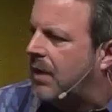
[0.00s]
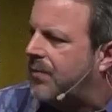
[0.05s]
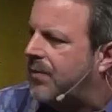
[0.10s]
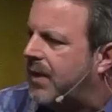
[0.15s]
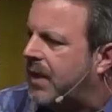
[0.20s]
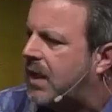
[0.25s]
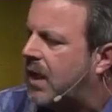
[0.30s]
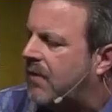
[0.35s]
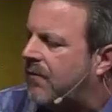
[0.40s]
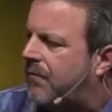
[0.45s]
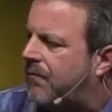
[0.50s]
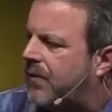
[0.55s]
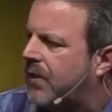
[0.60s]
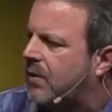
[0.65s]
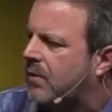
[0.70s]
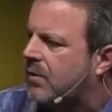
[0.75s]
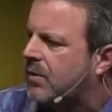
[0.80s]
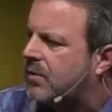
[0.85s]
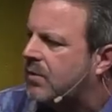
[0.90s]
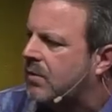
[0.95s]
I think it
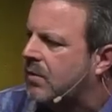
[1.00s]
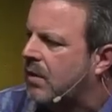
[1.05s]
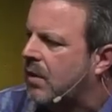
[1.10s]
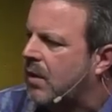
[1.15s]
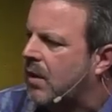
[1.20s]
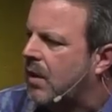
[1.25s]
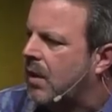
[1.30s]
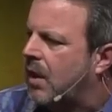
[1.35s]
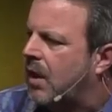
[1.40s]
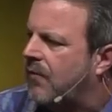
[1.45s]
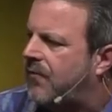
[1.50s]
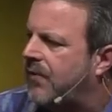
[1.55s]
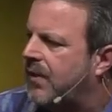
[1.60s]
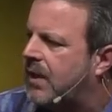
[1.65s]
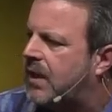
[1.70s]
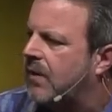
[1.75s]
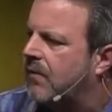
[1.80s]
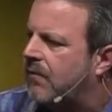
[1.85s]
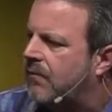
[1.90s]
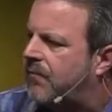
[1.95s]
feels, I
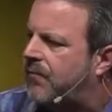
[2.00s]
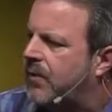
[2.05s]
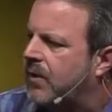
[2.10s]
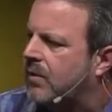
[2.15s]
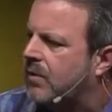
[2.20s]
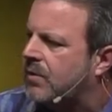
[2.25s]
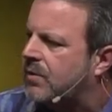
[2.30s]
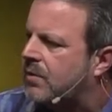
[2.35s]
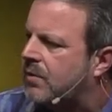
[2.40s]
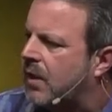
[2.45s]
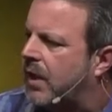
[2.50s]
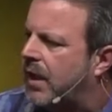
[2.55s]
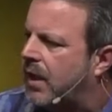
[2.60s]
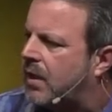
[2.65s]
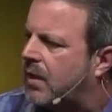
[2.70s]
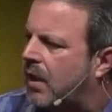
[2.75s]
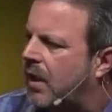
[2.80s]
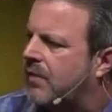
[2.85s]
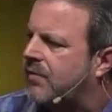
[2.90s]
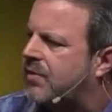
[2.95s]
think it feels
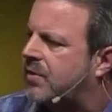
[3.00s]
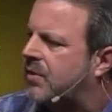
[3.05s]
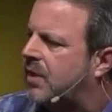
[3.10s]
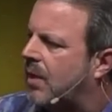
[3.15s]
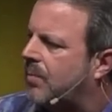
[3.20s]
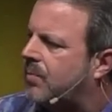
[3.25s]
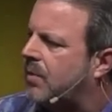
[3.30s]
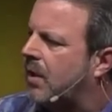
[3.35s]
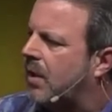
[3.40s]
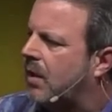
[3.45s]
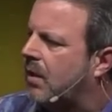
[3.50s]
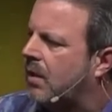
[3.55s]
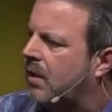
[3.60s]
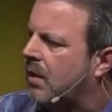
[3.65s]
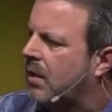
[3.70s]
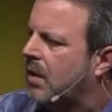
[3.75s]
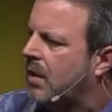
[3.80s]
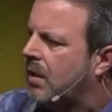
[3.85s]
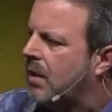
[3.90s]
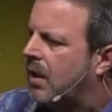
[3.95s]
like I stepped
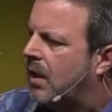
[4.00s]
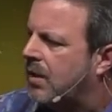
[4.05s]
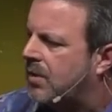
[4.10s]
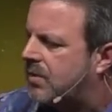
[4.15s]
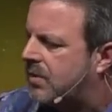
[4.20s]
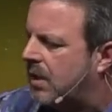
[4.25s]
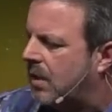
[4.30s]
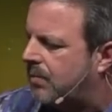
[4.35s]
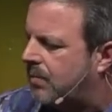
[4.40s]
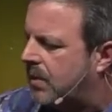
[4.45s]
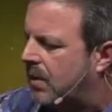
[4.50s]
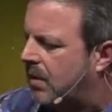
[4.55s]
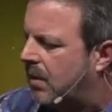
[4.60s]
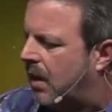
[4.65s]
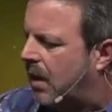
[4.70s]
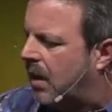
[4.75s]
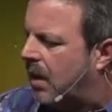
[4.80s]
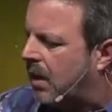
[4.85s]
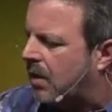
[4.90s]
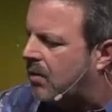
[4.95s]
on, I stepped, you
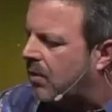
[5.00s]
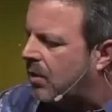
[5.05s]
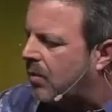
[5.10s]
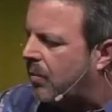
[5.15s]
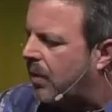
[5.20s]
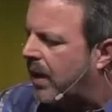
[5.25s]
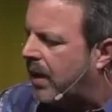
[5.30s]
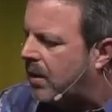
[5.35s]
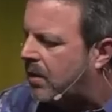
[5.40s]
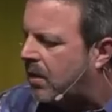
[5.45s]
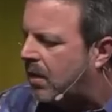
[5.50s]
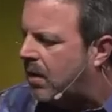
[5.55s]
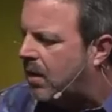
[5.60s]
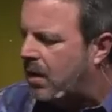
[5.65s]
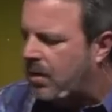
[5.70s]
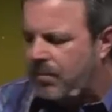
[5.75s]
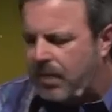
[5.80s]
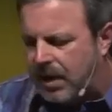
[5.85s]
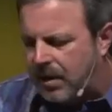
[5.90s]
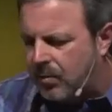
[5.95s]
know, I, I go to buy a
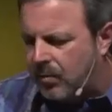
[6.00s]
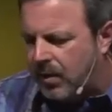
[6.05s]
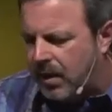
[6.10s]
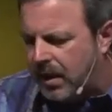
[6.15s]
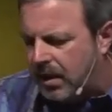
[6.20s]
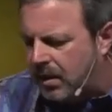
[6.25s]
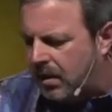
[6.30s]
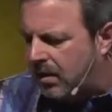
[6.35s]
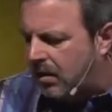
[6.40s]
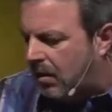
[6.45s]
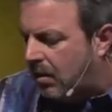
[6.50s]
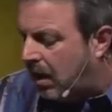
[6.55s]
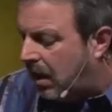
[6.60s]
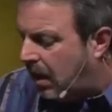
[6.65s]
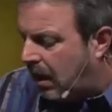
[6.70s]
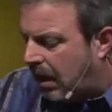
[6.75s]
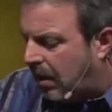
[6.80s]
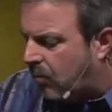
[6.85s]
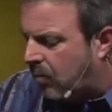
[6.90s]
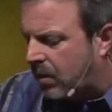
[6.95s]
car, and by the way, you know,
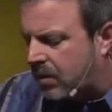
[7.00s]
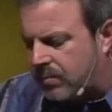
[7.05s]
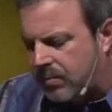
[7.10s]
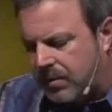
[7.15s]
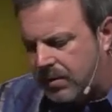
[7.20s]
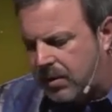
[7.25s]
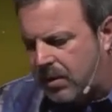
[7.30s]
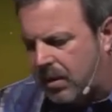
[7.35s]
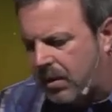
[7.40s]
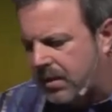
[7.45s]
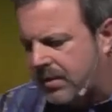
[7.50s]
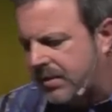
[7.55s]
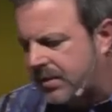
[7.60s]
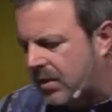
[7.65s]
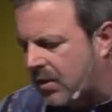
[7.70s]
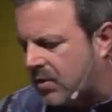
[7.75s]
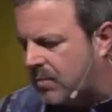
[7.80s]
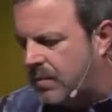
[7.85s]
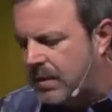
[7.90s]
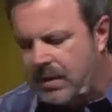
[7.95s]
I, I worked with car
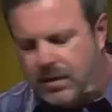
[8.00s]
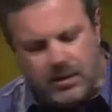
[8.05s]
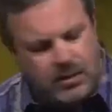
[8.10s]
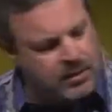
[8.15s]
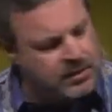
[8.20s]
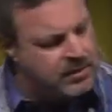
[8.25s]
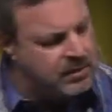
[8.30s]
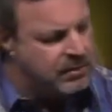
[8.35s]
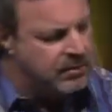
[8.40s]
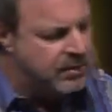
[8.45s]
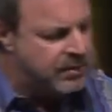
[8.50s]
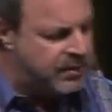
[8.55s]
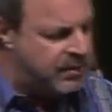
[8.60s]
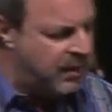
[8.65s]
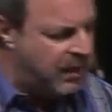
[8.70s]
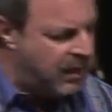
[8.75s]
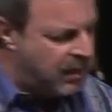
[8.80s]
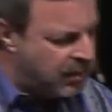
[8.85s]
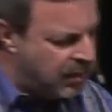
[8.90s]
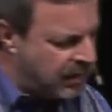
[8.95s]
salesmen, and there's,
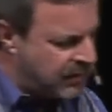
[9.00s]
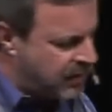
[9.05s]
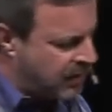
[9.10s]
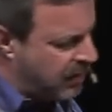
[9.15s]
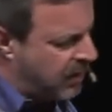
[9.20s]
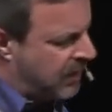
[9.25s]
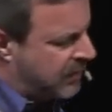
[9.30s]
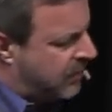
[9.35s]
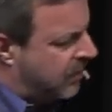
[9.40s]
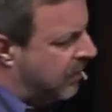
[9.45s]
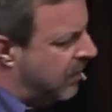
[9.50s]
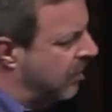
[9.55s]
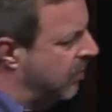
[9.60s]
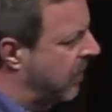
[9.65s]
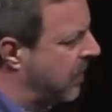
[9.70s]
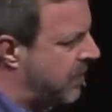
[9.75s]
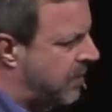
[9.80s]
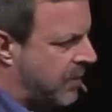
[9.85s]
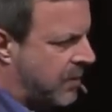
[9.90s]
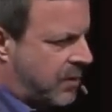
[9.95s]
there's lots and lots of good
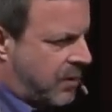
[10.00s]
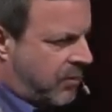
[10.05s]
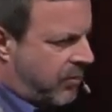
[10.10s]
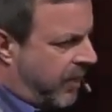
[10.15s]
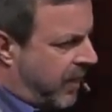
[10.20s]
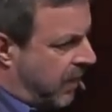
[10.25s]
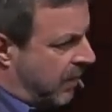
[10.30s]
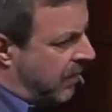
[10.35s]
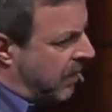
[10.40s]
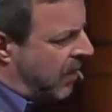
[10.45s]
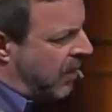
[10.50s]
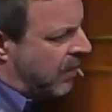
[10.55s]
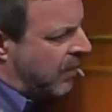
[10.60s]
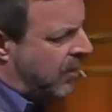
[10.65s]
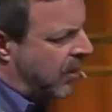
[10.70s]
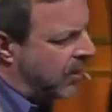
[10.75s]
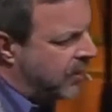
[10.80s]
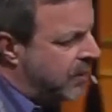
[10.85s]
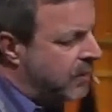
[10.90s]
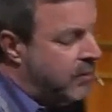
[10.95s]
ones. There's great
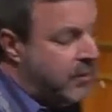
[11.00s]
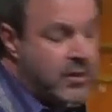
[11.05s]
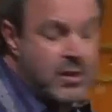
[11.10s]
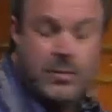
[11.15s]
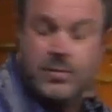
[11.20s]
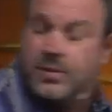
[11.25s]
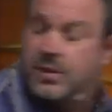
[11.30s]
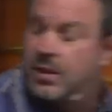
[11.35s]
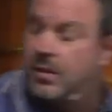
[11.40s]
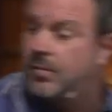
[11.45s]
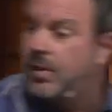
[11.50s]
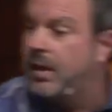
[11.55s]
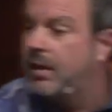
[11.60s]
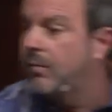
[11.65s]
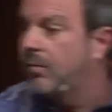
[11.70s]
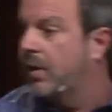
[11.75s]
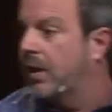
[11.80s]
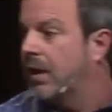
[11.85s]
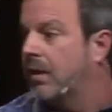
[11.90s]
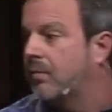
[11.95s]
car dealerships here, by
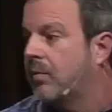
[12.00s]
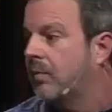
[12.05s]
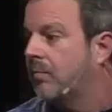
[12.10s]
the way.